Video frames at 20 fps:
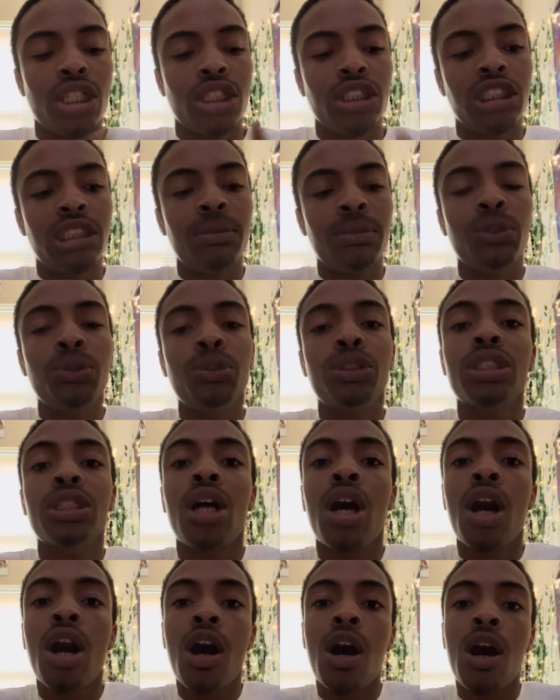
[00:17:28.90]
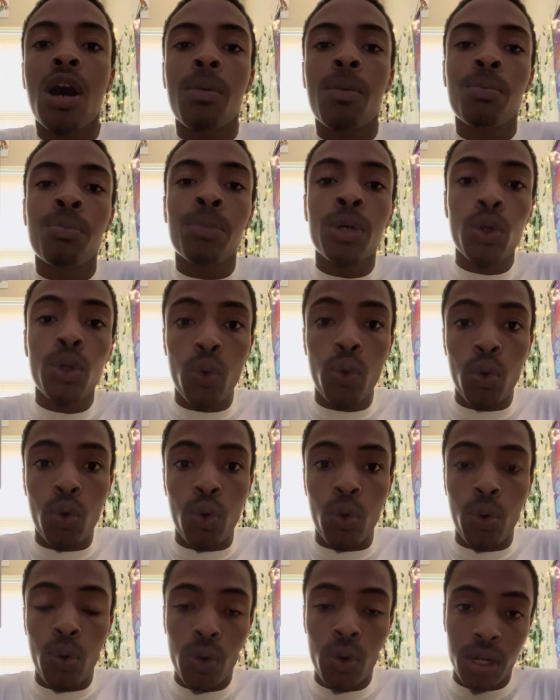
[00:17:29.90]
someone who's calm,
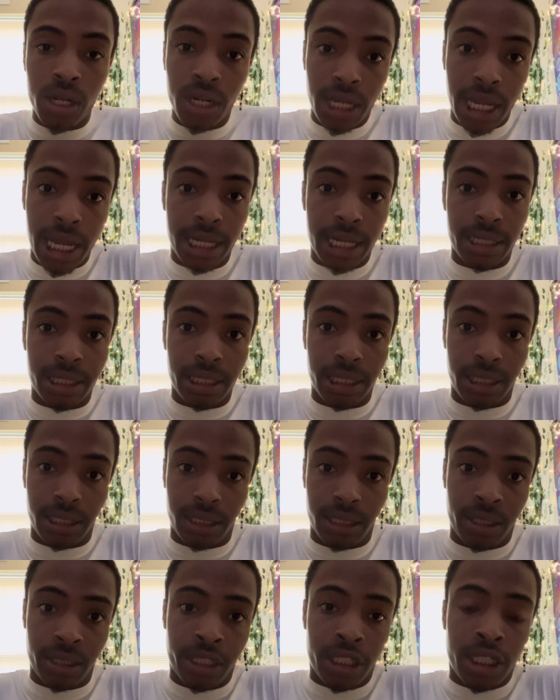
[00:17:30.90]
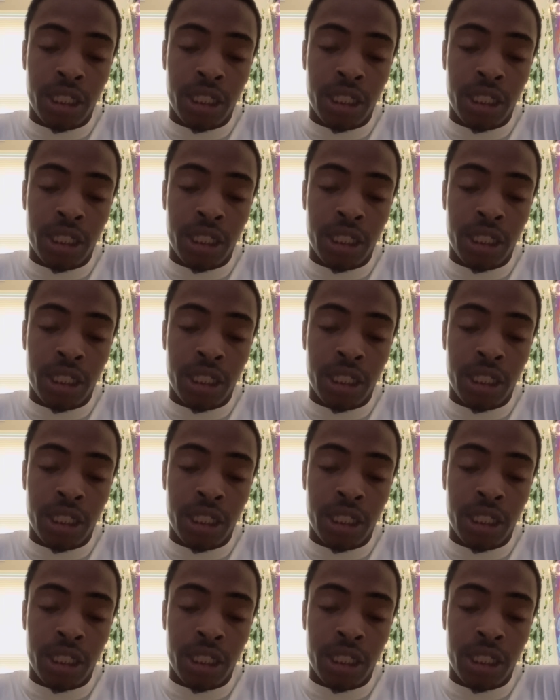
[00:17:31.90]
cool, collected,